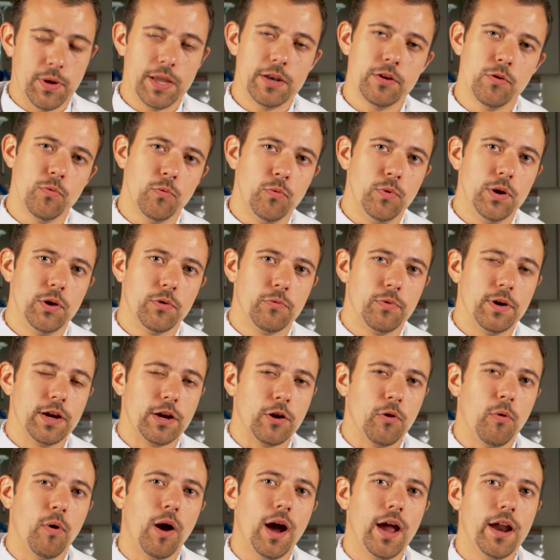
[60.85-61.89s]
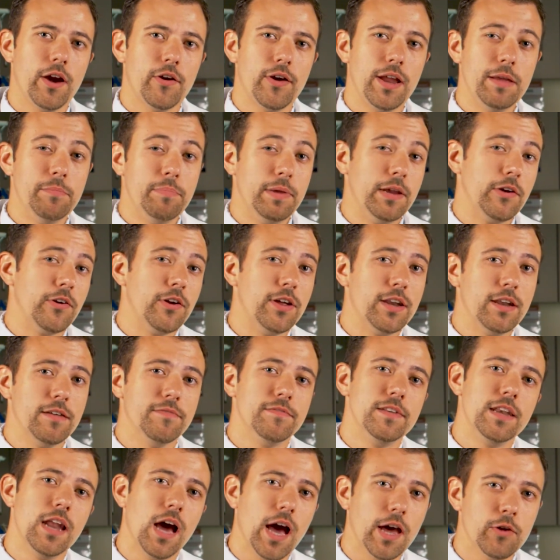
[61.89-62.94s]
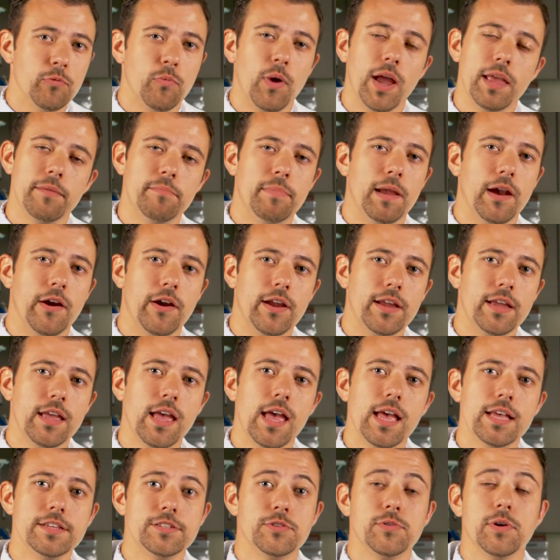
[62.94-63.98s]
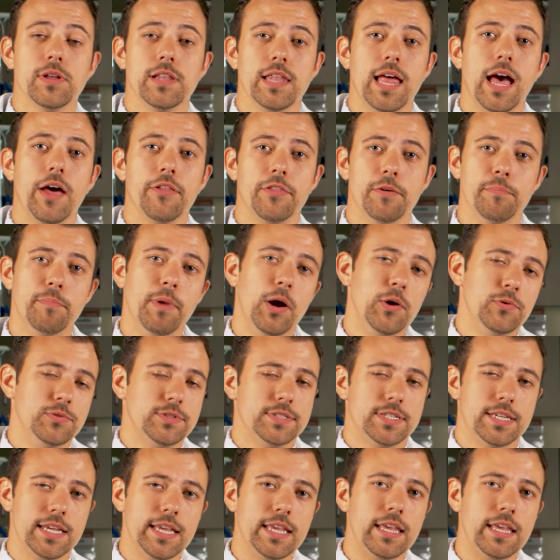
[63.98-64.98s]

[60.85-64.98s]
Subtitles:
it will require a period of non-weight bearing to allow the bones to